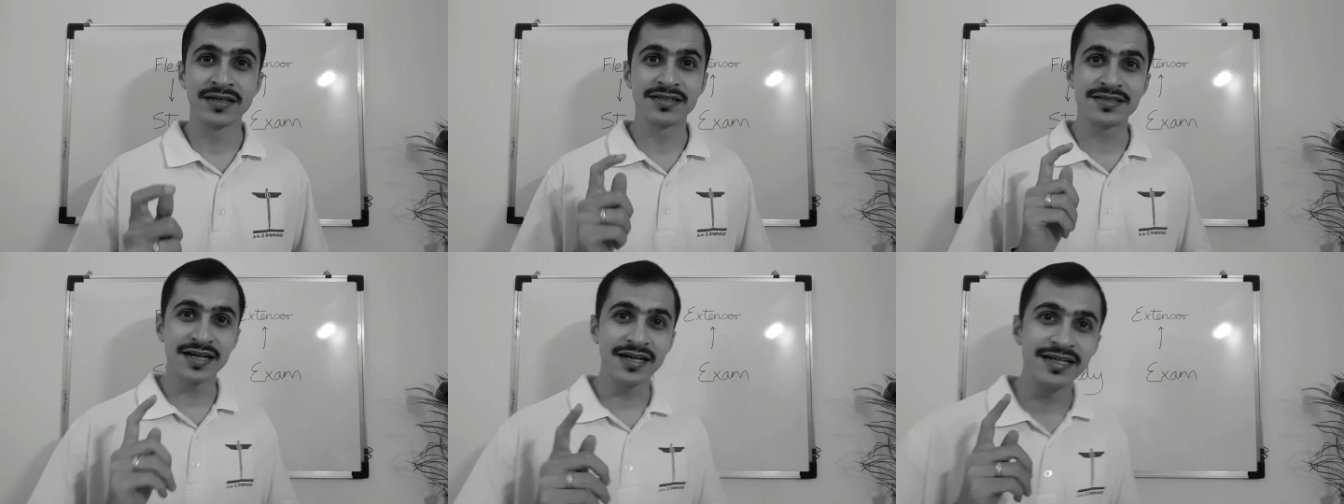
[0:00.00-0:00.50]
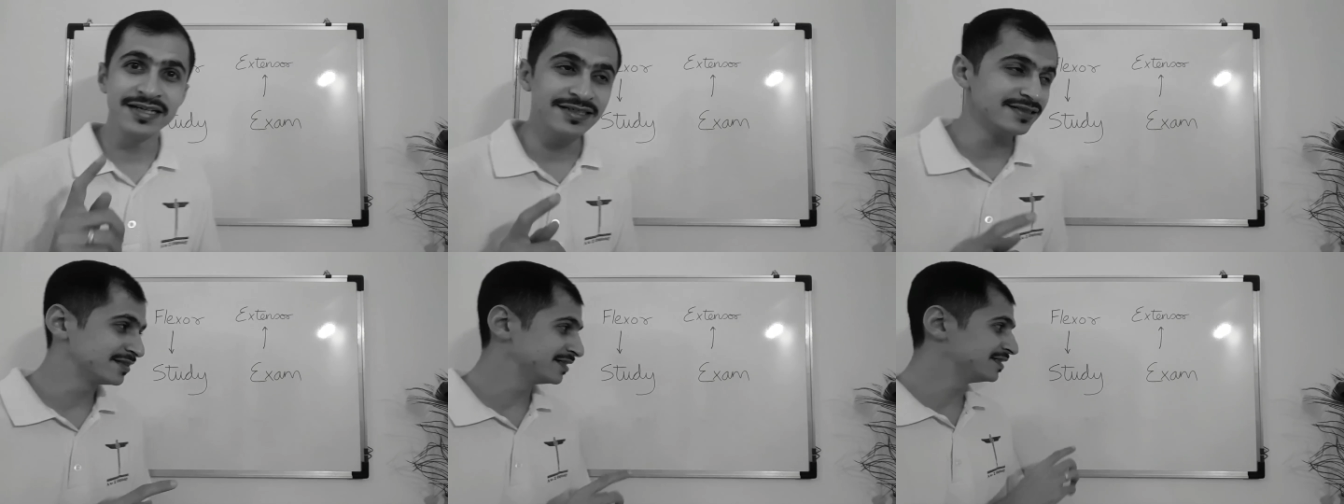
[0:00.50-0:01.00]

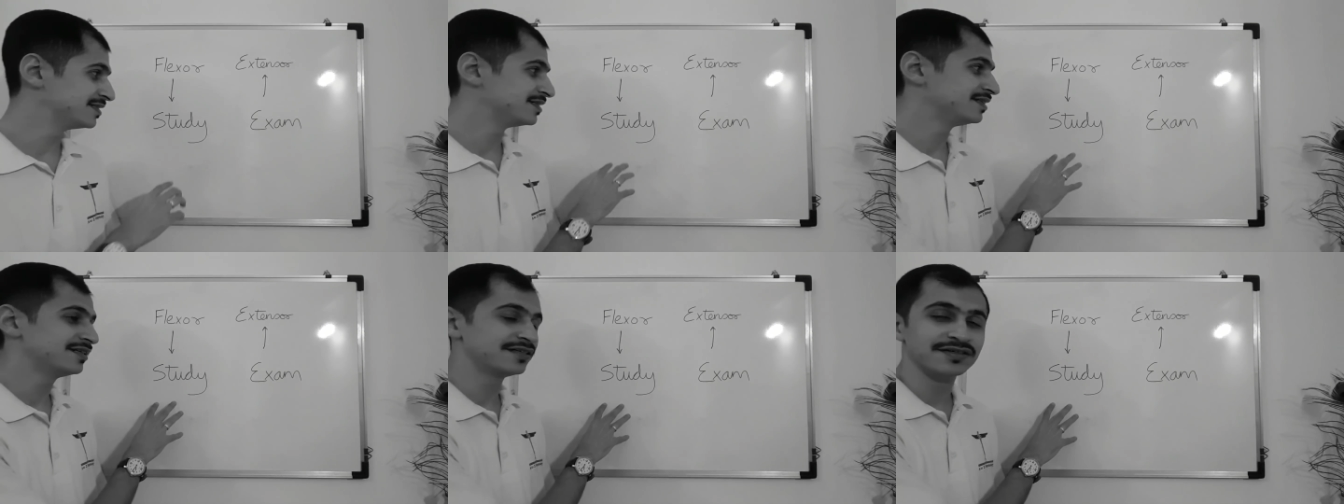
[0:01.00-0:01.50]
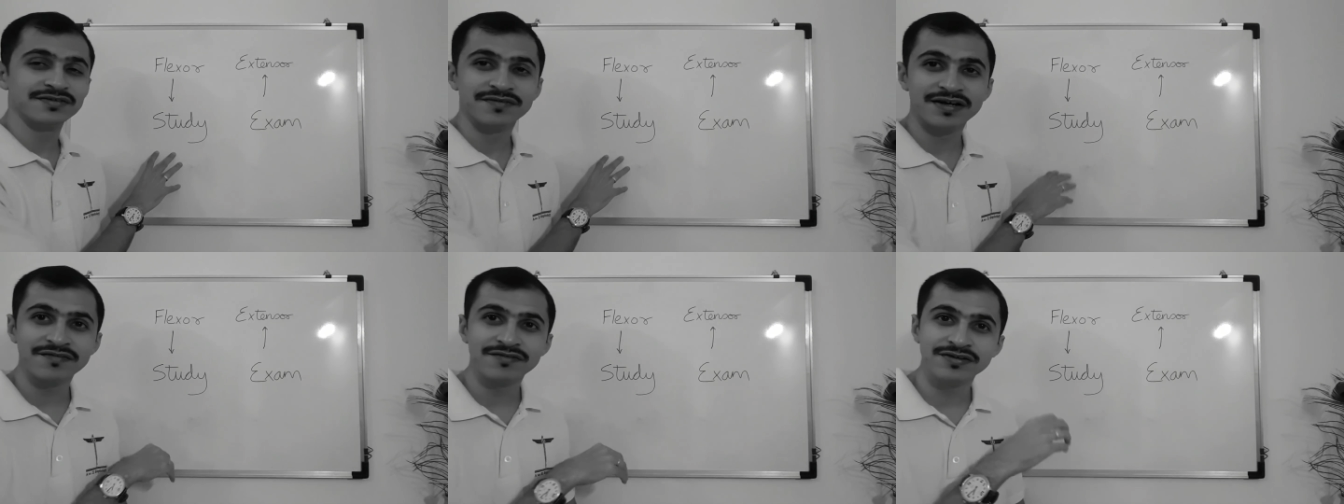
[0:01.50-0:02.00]
Studies is here
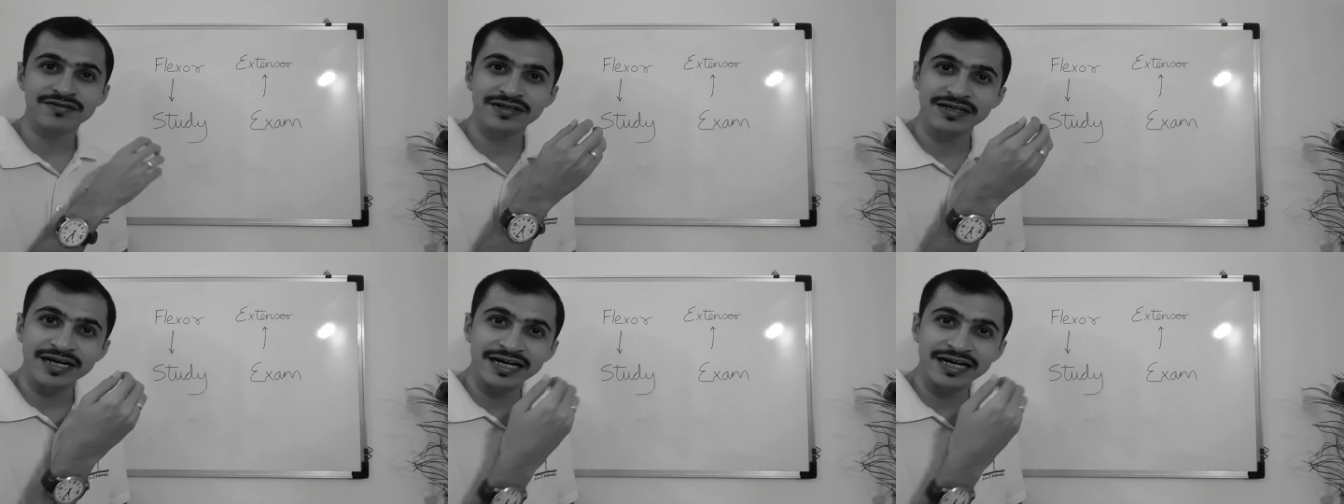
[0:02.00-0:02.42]
where we are